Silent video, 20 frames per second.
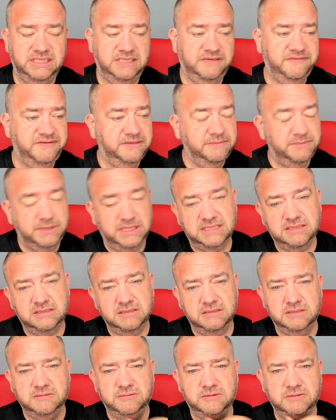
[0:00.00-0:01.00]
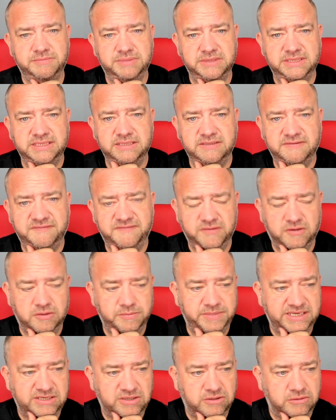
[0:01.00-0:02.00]
I think Barcelona would be a
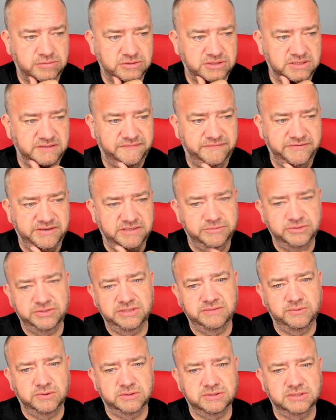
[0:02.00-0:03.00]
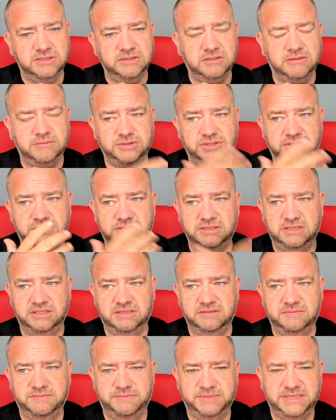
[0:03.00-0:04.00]
fallback option if Real Madrid wasn't an option
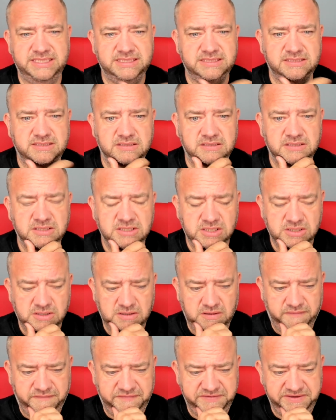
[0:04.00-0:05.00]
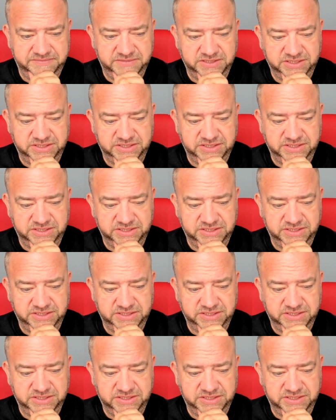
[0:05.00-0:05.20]
and Barca offered him the